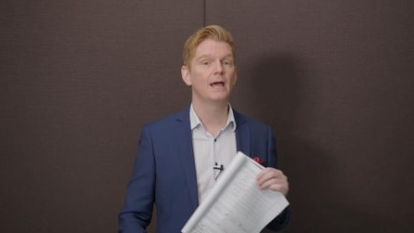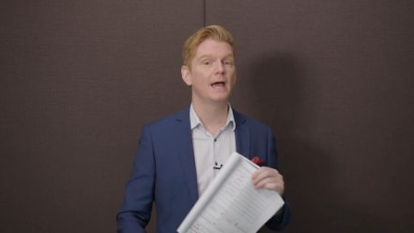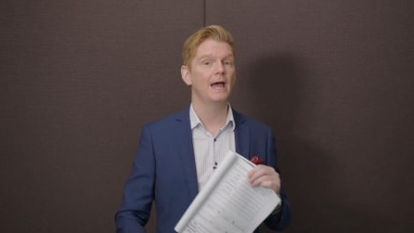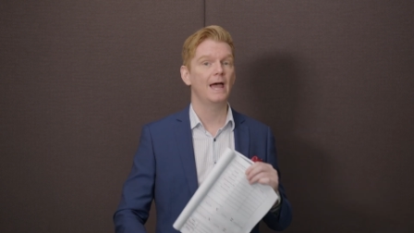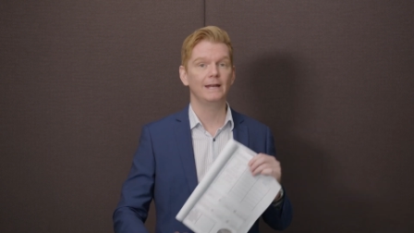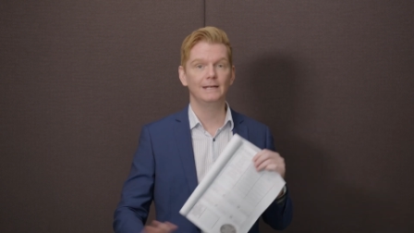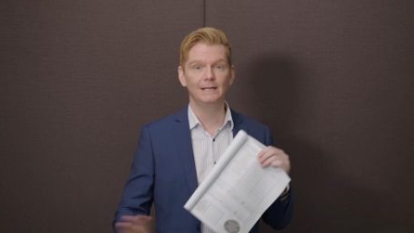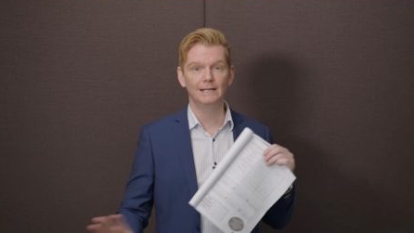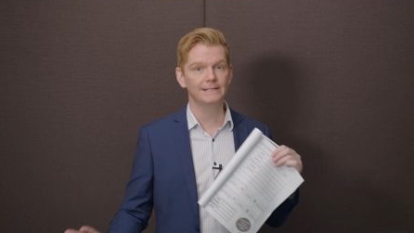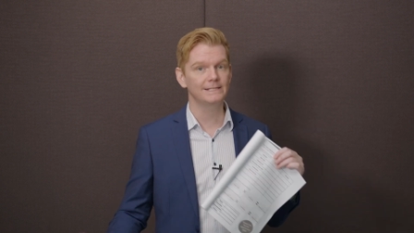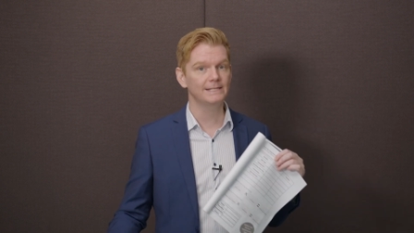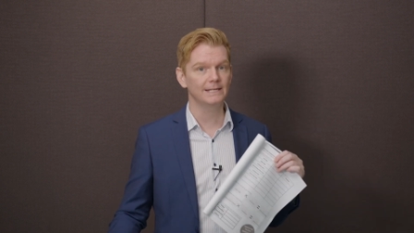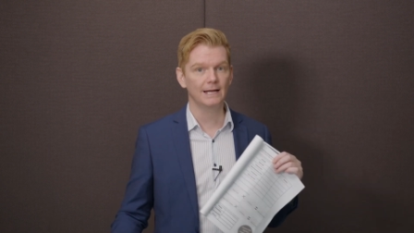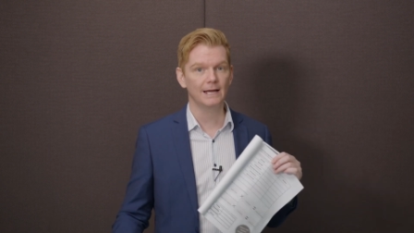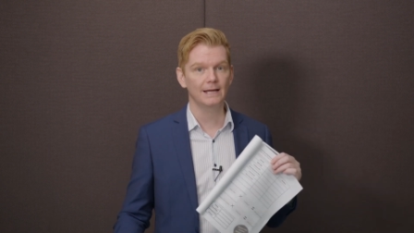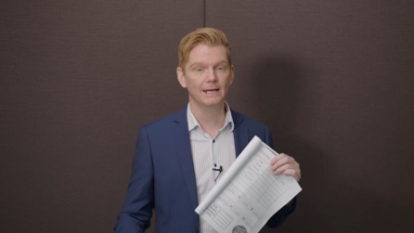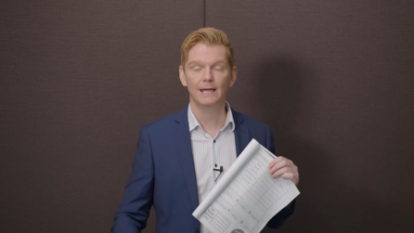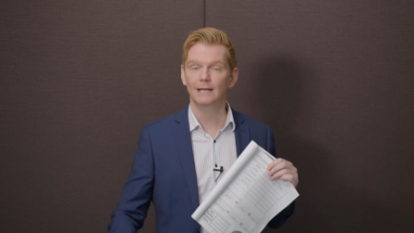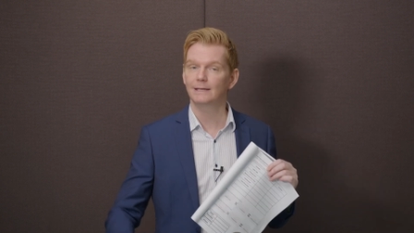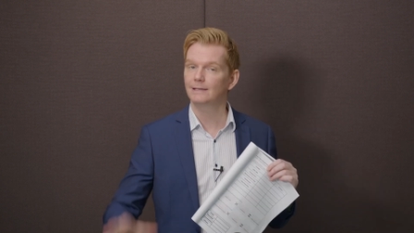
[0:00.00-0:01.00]
any listing
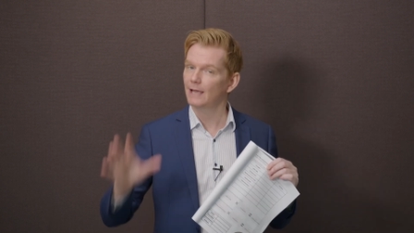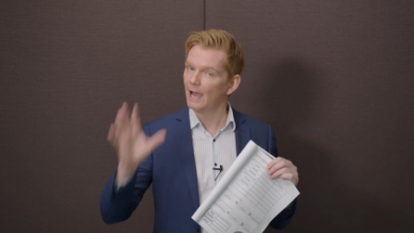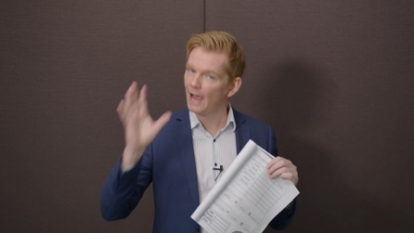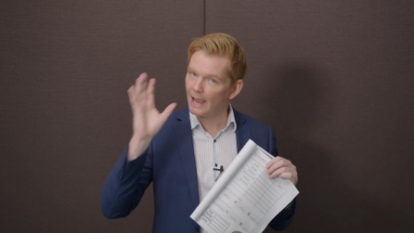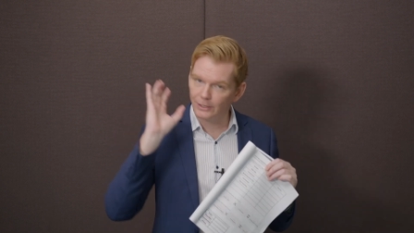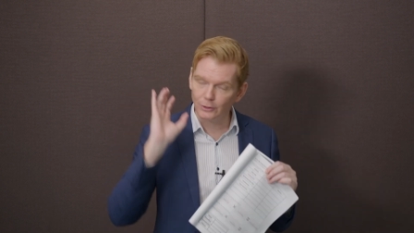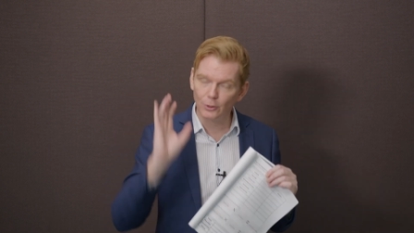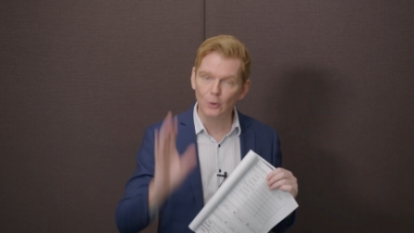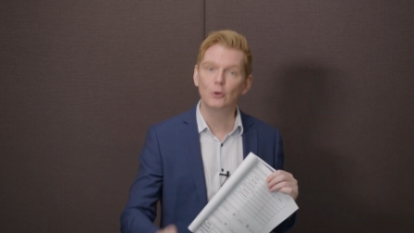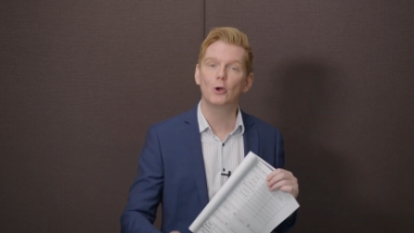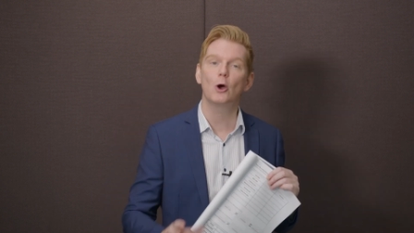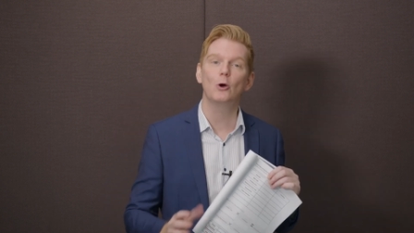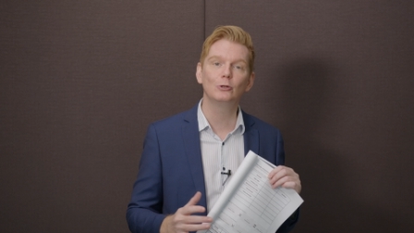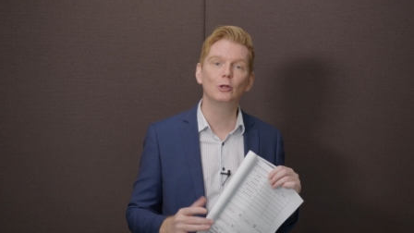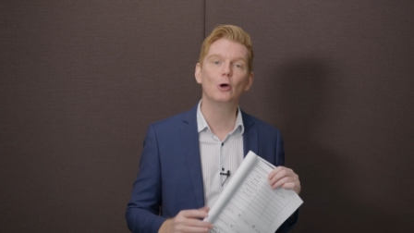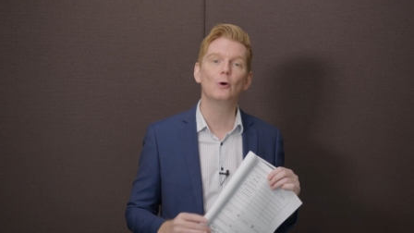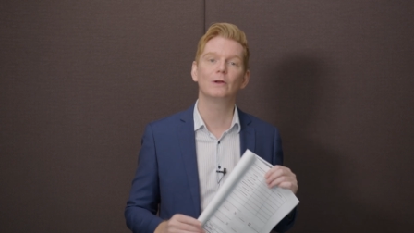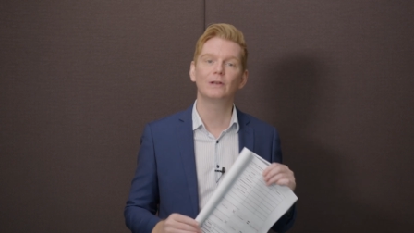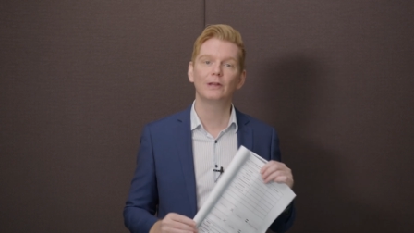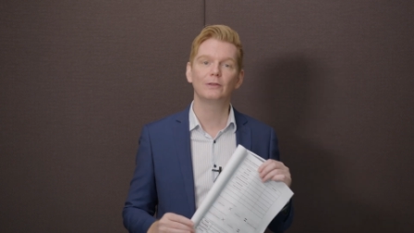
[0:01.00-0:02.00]
I get, I don't go
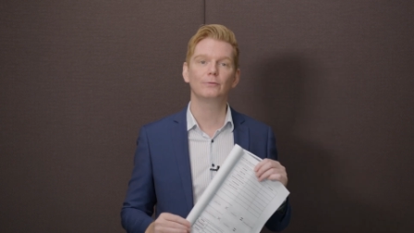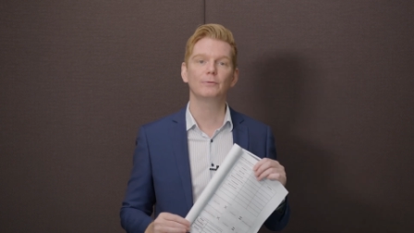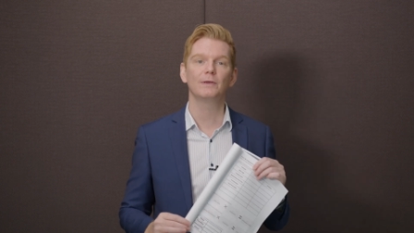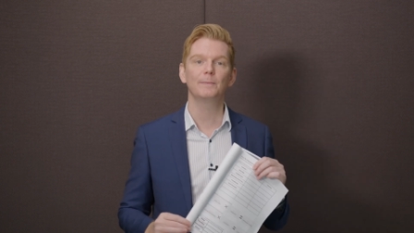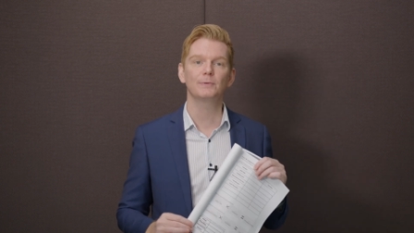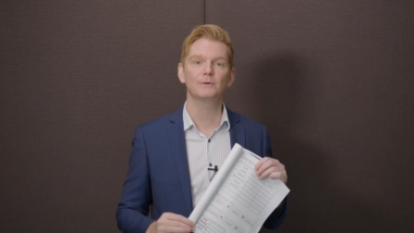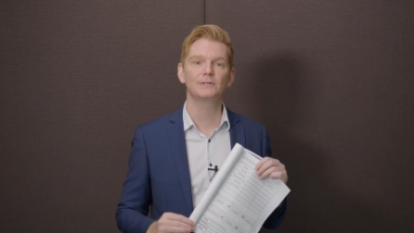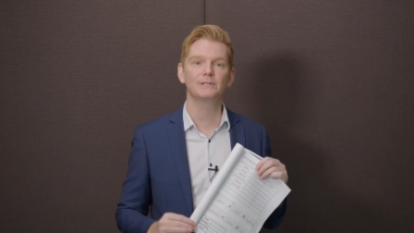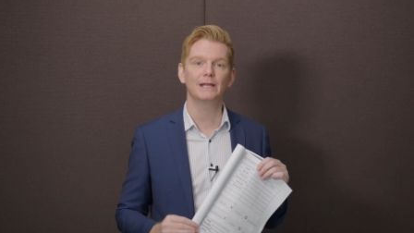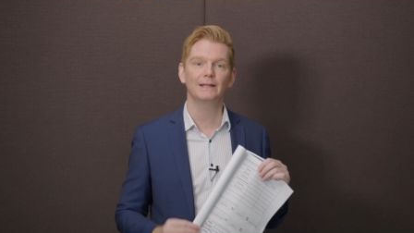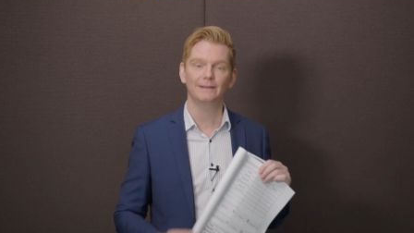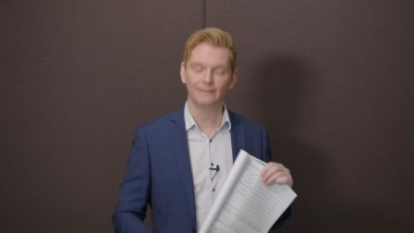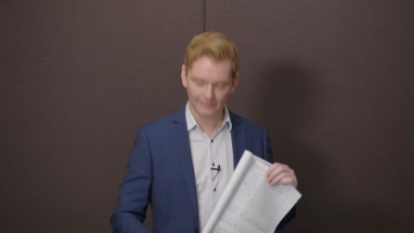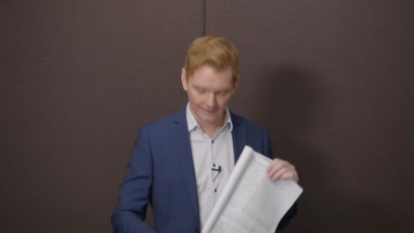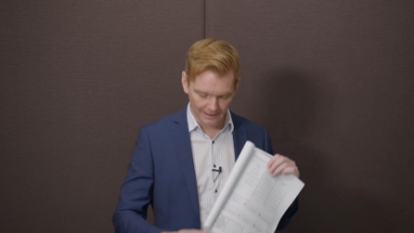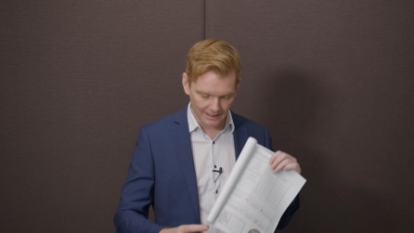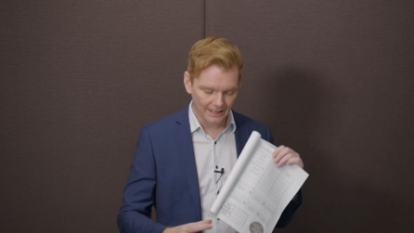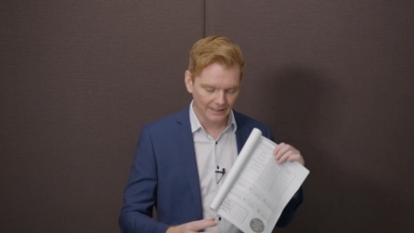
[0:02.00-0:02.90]
lower than 3%,